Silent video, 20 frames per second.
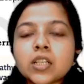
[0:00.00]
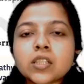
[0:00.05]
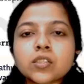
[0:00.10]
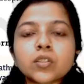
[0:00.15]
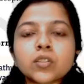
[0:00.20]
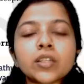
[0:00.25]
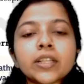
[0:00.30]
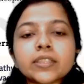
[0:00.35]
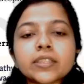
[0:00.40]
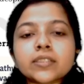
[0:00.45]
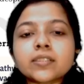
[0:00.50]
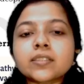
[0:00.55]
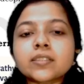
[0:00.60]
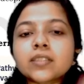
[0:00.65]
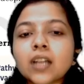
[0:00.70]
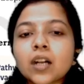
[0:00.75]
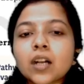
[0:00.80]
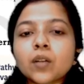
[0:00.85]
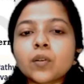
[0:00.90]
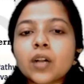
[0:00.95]
So let us
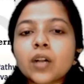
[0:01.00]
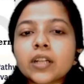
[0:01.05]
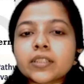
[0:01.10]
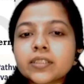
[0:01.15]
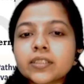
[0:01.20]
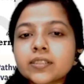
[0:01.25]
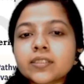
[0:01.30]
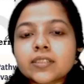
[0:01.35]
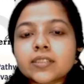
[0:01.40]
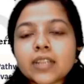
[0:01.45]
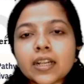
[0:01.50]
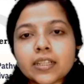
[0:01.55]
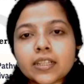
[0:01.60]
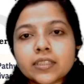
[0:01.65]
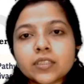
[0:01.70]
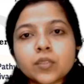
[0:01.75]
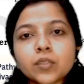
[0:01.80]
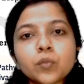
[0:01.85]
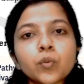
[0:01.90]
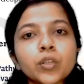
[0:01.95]
now
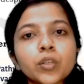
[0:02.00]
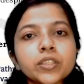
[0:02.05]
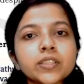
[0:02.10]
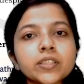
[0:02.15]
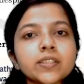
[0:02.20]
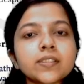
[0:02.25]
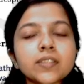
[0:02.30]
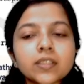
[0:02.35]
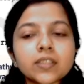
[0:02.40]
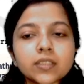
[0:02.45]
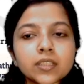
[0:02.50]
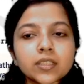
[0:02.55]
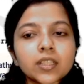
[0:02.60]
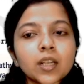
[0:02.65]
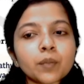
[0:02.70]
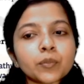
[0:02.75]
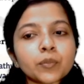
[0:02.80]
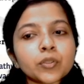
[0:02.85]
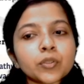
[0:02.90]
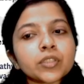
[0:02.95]
understand what is the
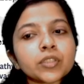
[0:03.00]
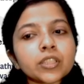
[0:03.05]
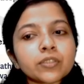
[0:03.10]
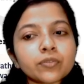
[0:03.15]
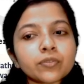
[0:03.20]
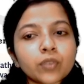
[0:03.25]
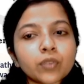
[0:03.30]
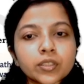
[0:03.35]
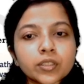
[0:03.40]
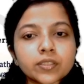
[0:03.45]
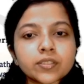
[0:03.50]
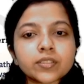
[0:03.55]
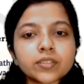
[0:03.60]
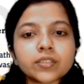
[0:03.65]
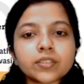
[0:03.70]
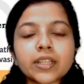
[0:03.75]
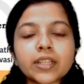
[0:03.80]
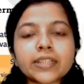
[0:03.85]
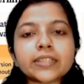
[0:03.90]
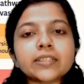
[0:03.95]
community
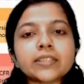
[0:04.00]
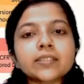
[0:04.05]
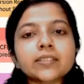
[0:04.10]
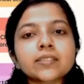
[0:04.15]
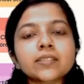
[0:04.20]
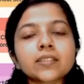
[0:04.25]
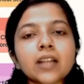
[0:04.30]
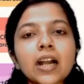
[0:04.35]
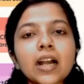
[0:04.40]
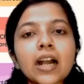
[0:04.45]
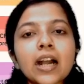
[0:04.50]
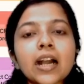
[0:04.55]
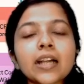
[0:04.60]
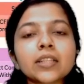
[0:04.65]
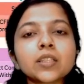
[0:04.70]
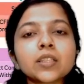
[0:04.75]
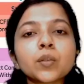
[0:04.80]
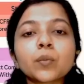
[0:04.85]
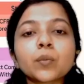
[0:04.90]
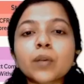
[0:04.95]
forest rights
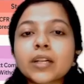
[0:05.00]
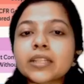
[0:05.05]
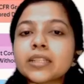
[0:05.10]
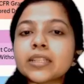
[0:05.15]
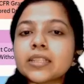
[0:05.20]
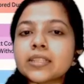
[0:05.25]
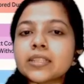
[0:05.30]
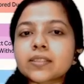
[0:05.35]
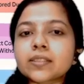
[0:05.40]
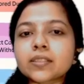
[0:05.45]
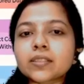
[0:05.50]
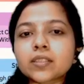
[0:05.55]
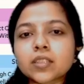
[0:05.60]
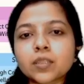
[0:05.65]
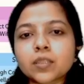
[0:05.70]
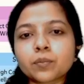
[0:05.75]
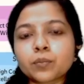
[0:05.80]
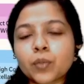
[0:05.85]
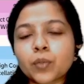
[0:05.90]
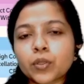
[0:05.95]
and why is it
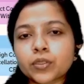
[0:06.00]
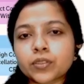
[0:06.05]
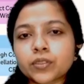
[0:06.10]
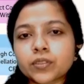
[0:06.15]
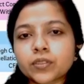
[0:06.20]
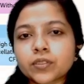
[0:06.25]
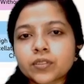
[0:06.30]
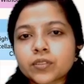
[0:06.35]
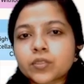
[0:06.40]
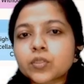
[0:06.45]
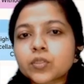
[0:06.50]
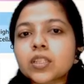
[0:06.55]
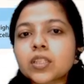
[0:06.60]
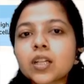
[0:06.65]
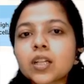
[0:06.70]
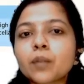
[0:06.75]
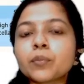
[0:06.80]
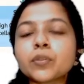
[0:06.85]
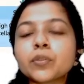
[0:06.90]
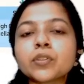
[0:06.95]
important. So the
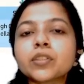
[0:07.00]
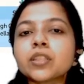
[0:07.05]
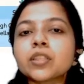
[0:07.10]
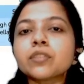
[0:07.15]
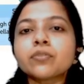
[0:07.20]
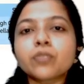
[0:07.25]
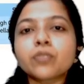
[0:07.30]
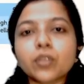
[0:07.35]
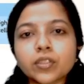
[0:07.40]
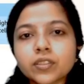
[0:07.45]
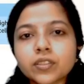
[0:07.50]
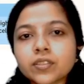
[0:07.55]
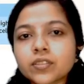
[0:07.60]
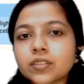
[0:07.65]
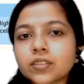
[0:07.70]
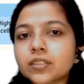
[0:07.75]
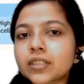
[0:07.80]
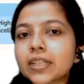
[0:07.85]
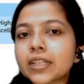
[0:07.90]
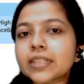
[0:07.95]
Community
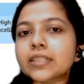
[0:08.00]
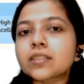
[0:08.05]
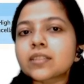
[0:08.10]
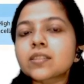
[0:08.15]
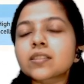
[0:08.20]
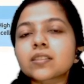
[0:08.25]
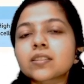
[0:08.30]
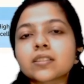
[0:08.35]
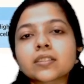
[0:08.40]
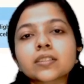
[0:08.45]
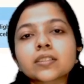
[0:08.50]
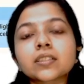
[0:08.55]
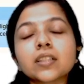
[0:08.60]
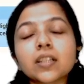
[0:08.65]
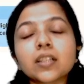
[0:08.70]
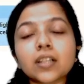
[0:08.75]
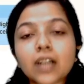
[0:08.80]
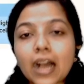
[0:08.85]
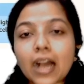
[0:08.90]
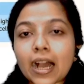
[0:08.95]
Forest Rights
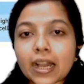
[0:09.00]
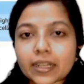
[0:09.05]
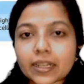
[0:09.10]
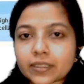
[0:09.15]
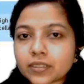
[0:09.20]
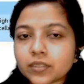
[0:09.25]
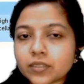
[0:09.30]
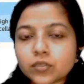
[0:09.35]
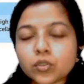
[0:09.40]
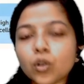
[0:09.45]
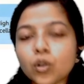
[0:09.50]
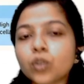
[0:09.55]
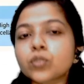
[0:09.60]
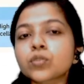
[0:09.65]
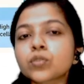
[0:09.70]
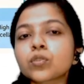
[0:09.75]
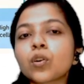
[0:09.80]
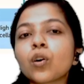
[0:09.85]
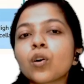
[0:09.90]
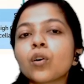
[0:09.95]
Act
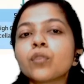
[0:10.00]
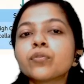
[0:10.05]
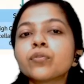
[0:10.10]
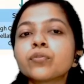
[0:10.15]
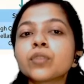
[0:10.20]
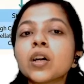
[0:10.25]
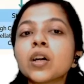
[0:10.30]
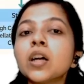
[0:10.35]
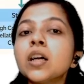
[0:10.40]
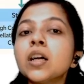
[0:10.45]
talks of